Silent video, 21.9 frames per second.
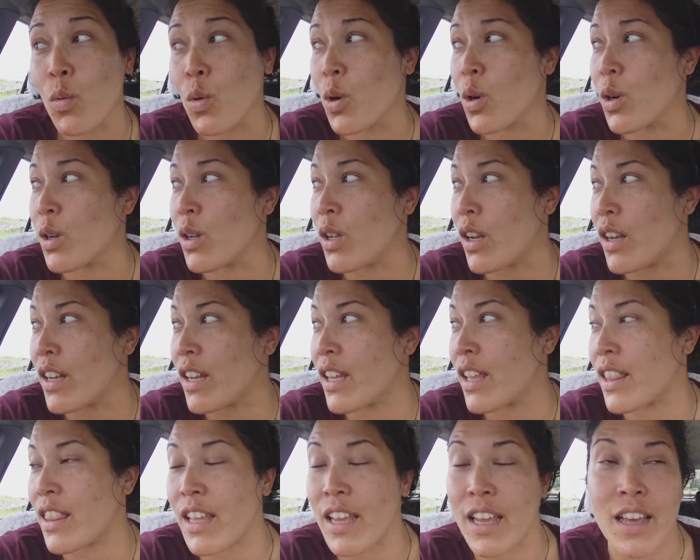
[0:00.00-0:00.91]
world
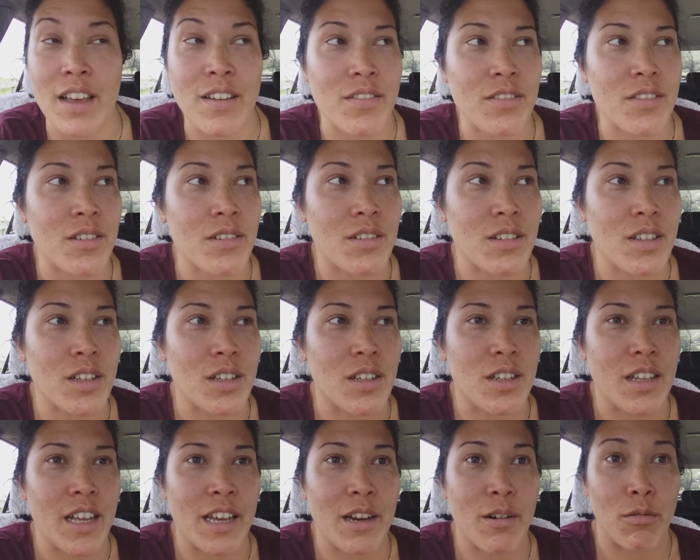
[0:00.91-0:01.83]
and they have their
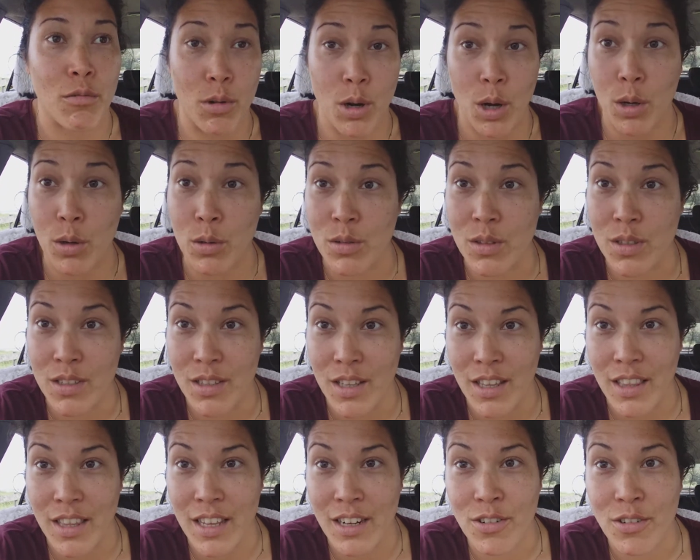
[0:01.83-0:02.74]
little like roads
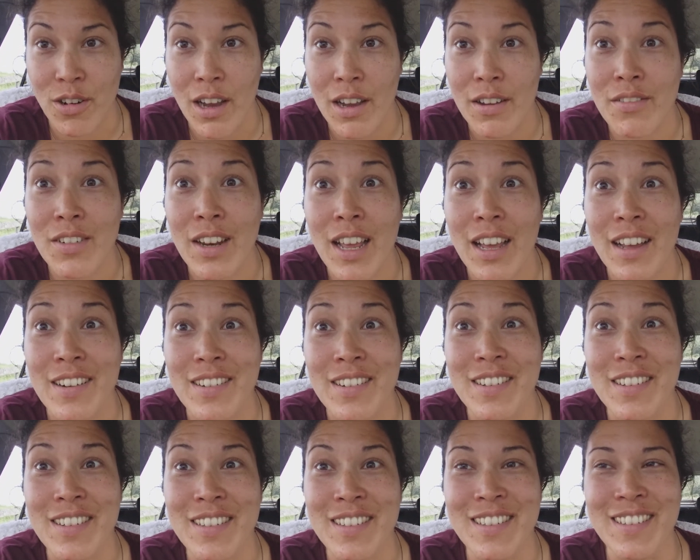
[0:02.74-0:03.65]
that they drive
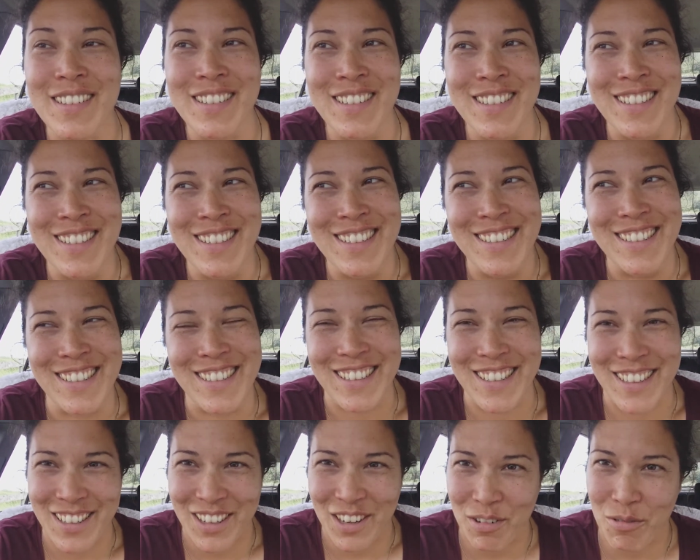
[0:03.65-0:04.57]
down.
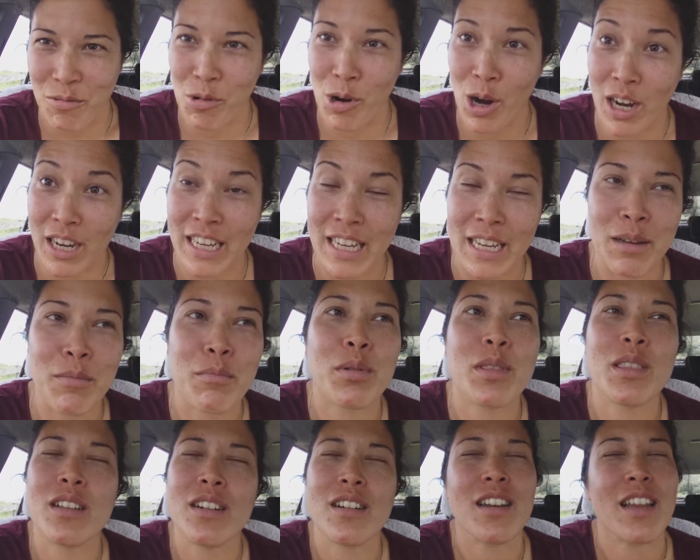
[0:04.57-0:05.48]
So they're walking,
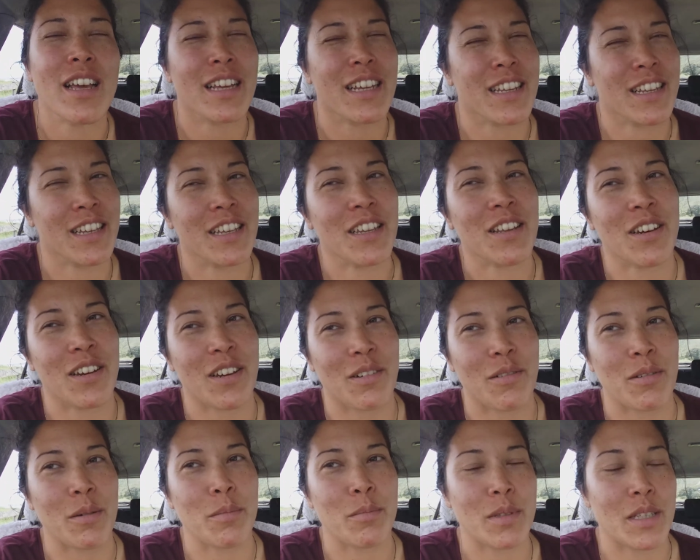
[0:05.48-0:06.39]
but they're like, you know
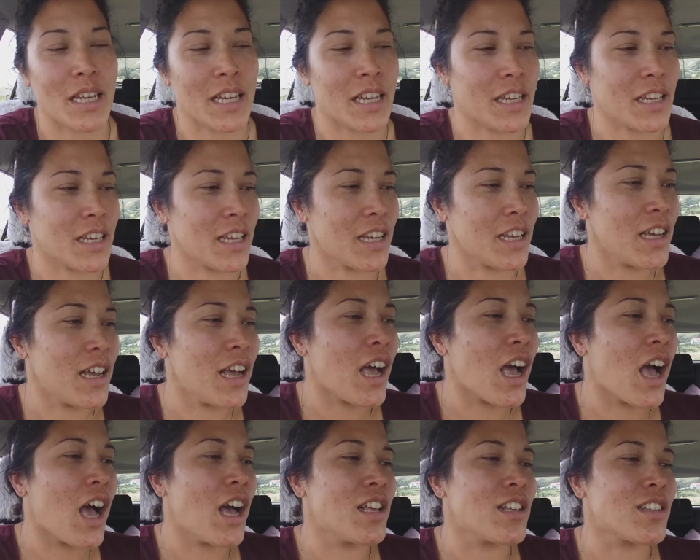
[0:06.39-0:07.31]
what I'm saying.
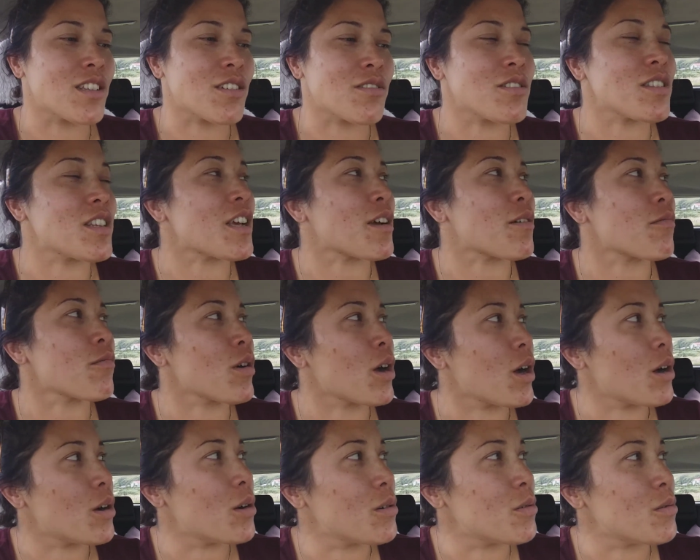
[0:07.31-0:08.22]
So it's like
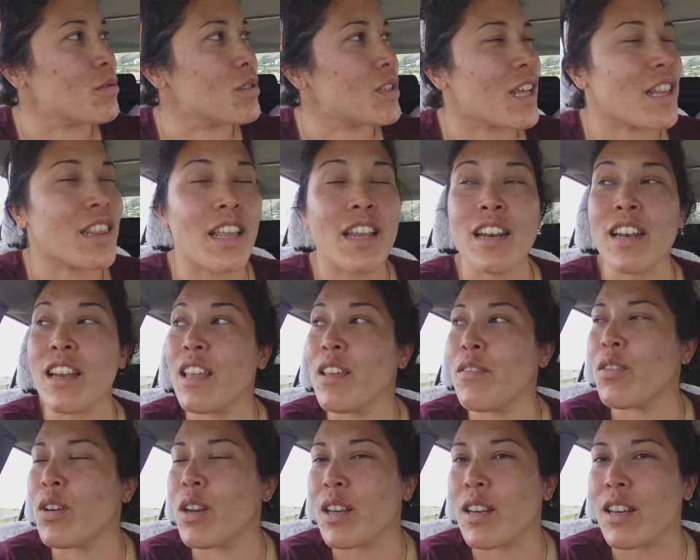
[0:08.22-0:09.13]
roads. And then
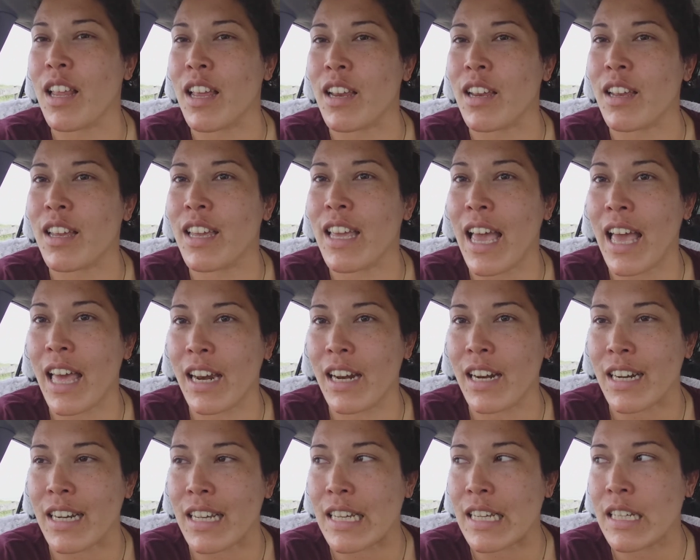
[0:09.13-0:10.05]
even in like
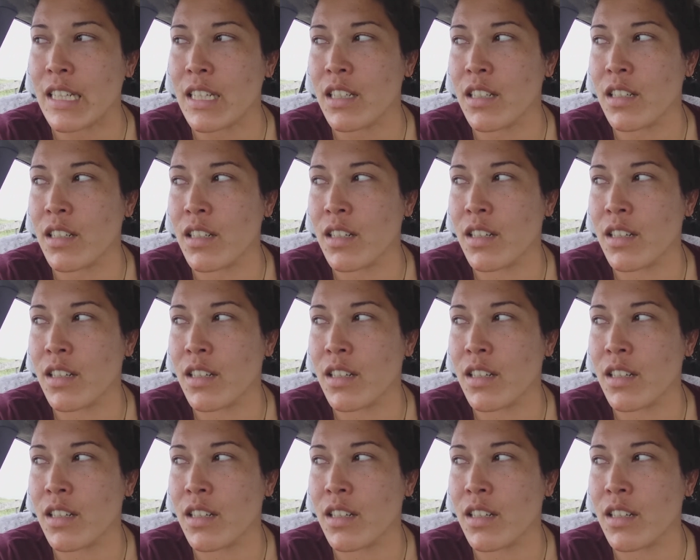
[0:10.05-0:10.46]
Canada,